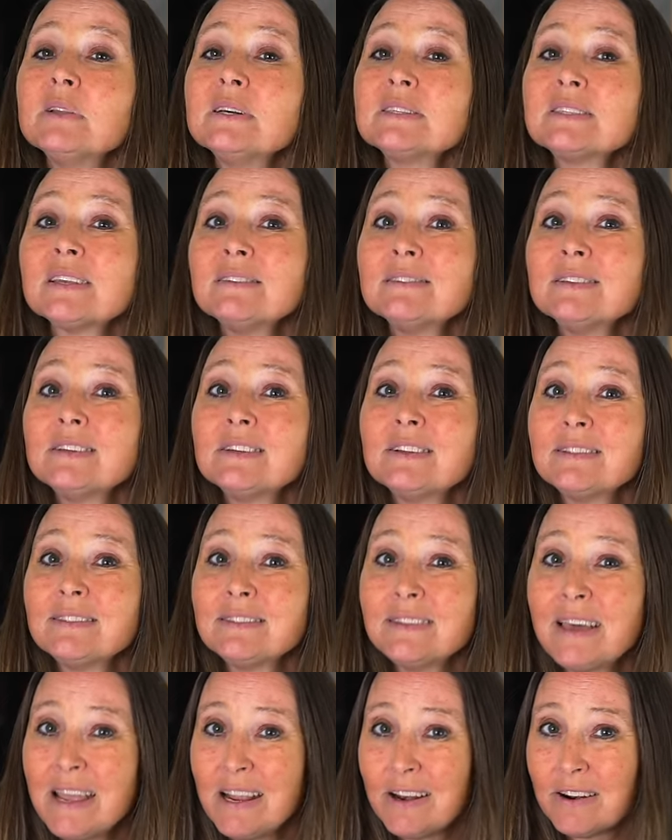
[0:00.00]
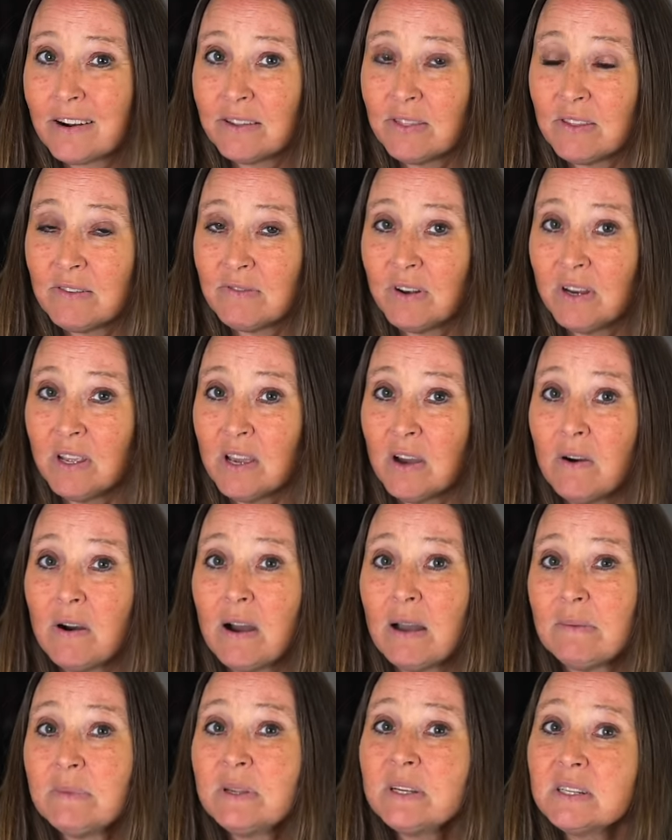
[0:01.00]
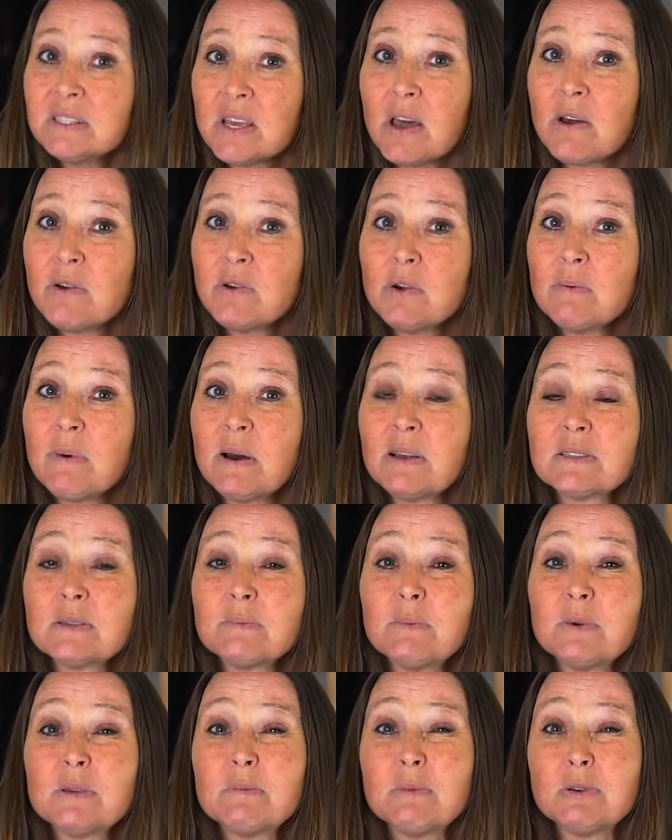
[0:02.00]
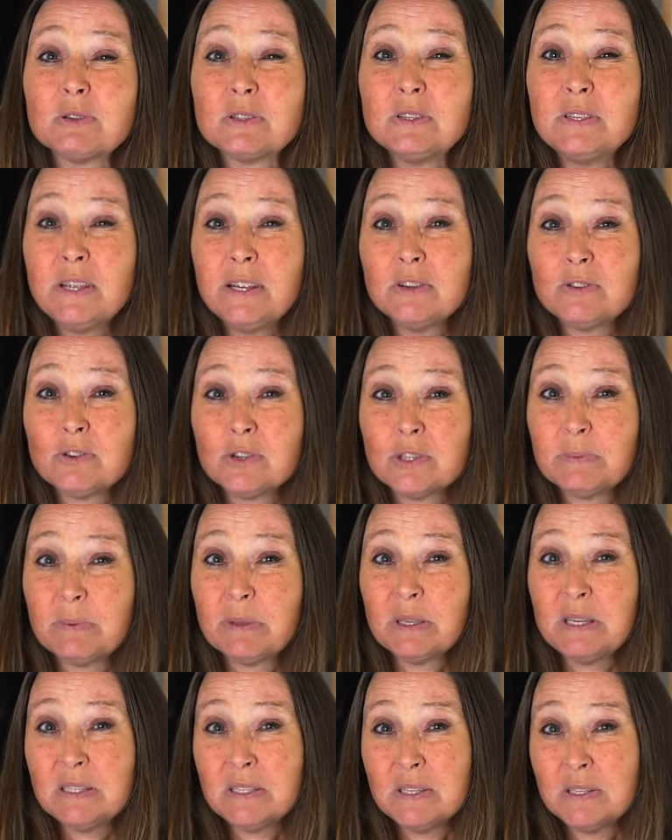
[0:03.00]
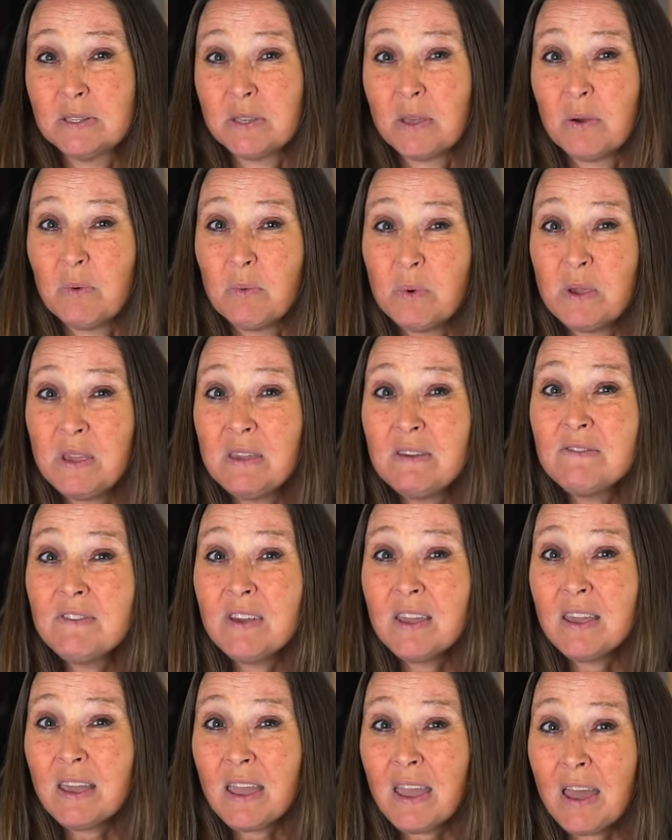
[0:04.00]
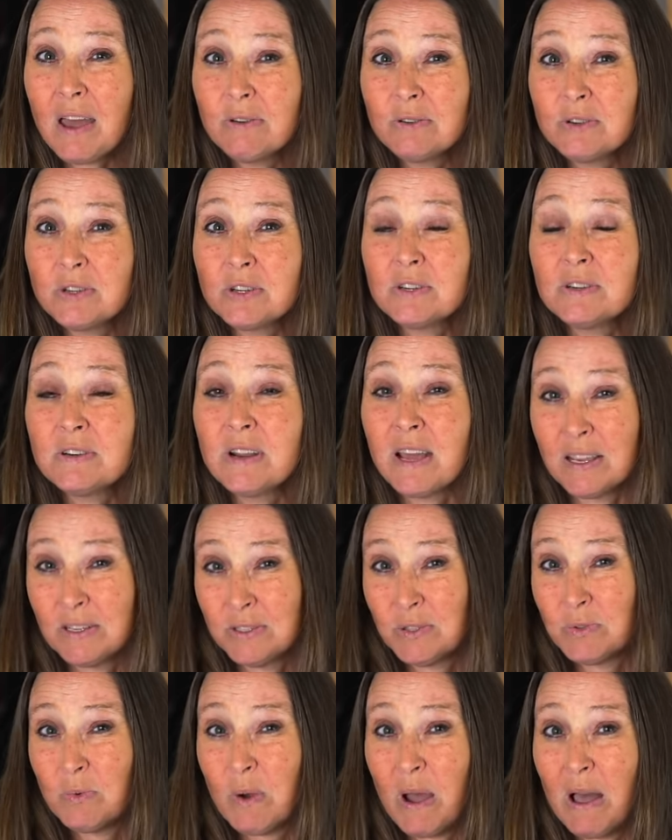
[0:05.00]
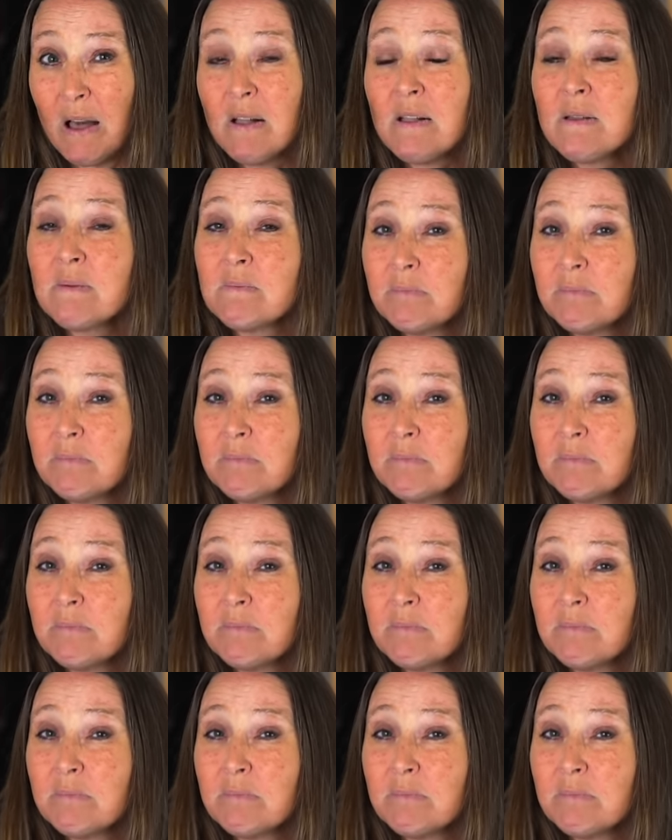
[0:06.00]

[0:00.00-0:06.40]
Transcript: Plus, a little later in the video, I'm gonna tell you about some of the most dangerous places that we've encountered as well,